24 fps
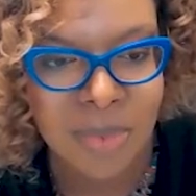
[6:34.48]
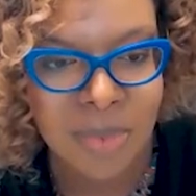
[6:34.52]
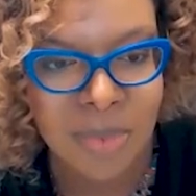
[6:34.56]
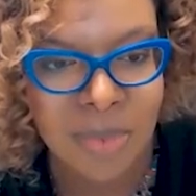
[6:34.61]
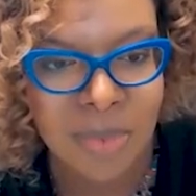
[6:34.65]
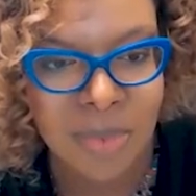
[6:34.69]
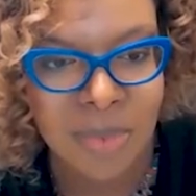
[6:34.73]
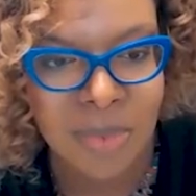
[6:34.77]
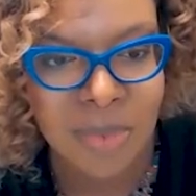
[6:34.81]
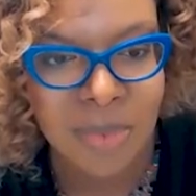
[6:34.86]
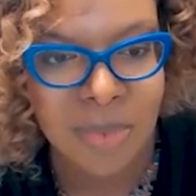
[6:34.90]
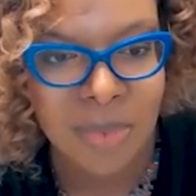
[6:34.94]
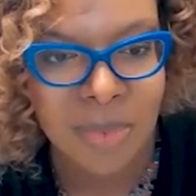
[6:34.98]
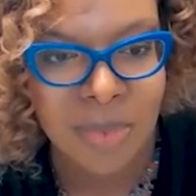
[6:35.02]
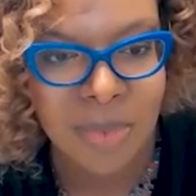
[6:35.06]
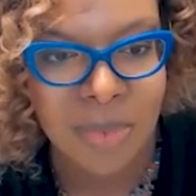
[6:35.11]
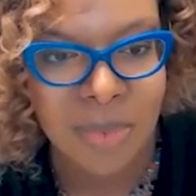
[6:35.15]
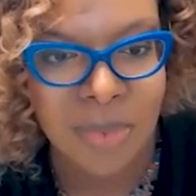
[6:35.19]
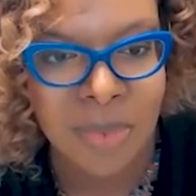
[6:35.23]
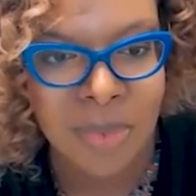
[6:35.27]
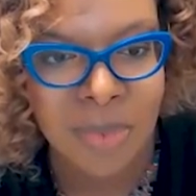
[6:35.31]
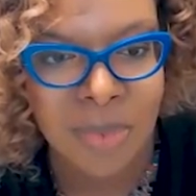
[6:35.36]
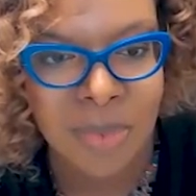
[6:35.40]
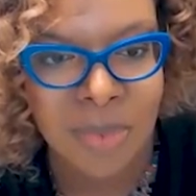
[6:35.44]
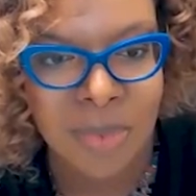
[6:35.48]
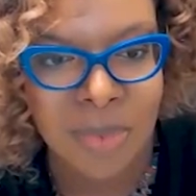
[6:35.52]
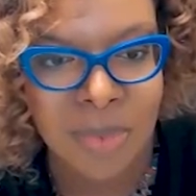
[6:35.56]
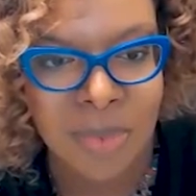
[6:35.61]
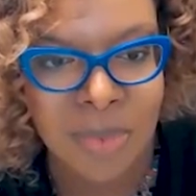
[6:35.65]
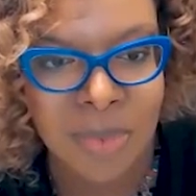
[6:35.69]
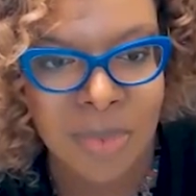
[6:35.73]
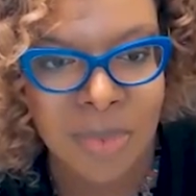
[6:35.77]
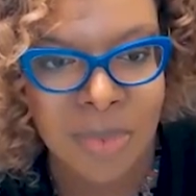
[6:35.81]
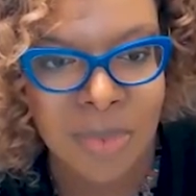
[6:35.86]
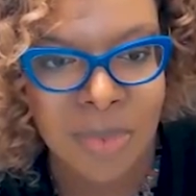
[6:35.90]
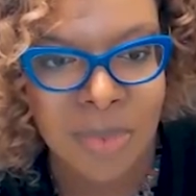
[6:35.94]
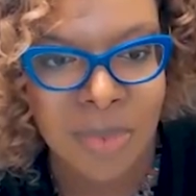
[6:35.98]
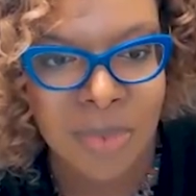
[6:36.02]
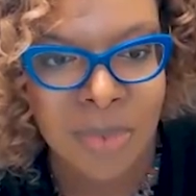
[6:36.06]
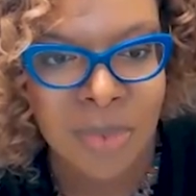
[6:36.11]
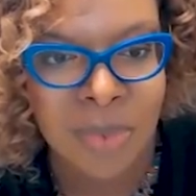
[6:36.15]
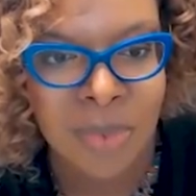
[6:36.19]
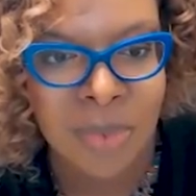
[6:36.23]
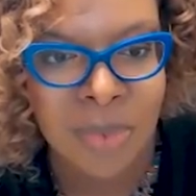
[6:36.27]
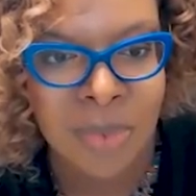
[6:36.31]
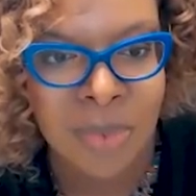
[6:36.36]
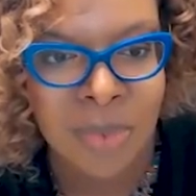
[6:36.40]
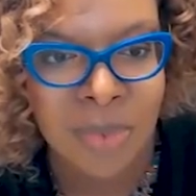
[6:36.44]

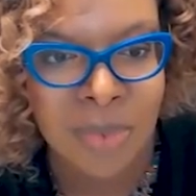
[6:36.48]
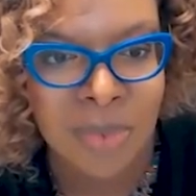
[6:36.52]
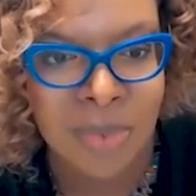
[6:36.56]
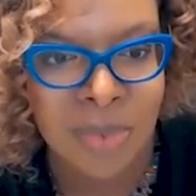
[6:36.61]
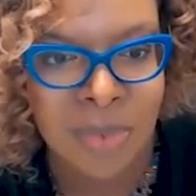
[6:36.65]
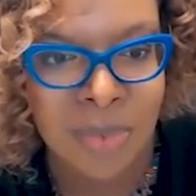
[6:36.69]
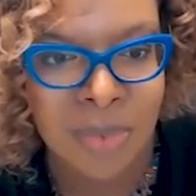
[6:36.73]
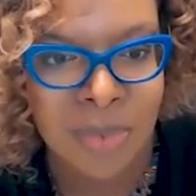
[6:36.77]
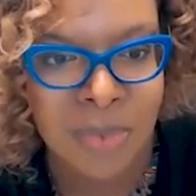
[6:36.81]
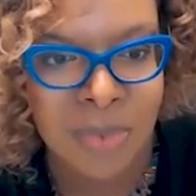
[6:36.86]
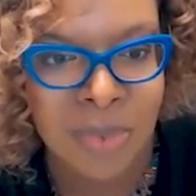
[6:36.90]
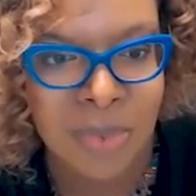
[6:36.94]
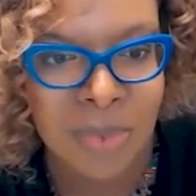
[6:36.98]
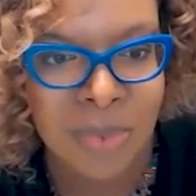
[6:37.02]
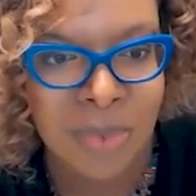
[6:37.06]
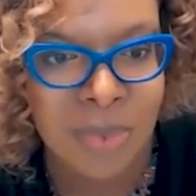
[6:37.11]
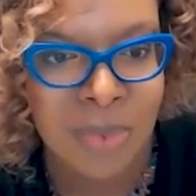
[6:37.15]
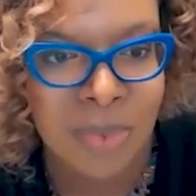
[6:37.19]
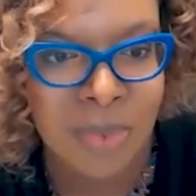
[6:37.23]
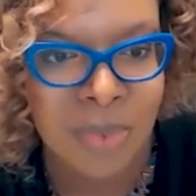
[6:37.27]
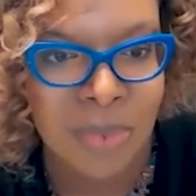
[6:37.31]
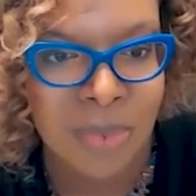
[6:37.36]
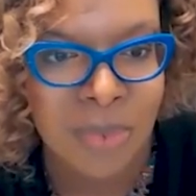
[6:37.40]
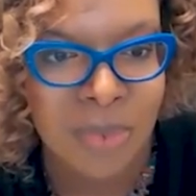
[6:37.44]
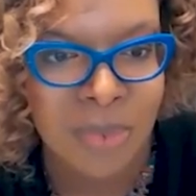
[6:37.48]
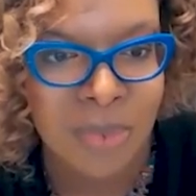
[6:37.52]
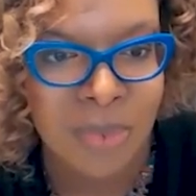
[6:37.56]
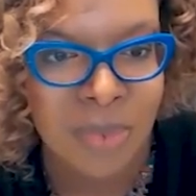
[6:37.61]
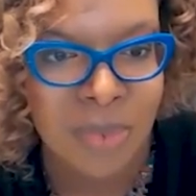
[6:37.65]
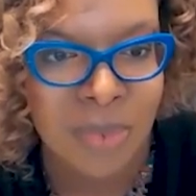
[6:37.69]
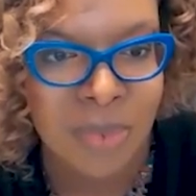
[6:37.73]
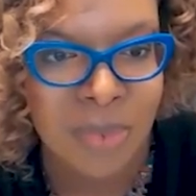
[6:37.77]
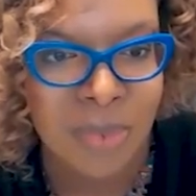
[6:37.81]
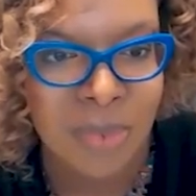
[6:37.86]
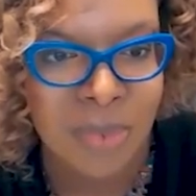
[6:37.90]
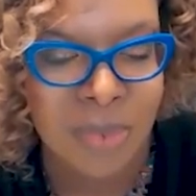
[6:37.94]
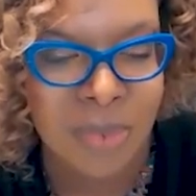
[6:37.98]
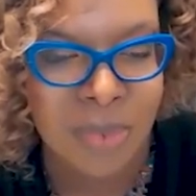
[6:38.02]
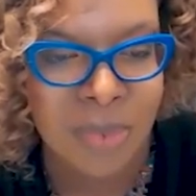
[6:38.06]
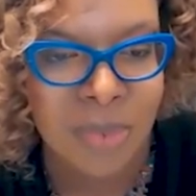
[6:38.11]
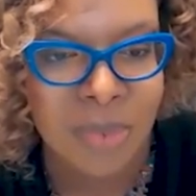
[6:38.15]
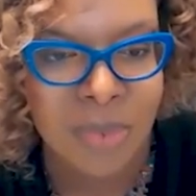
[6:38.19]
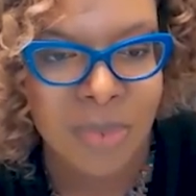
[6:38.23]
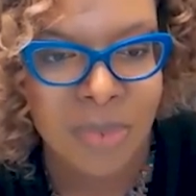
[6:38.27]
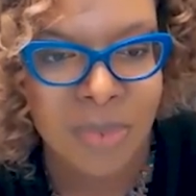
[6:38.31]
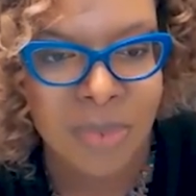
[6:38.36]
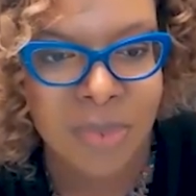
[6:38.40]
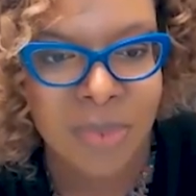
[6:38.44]

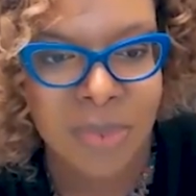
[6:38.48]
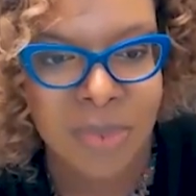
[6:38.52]
No words are spoken by the person on screen.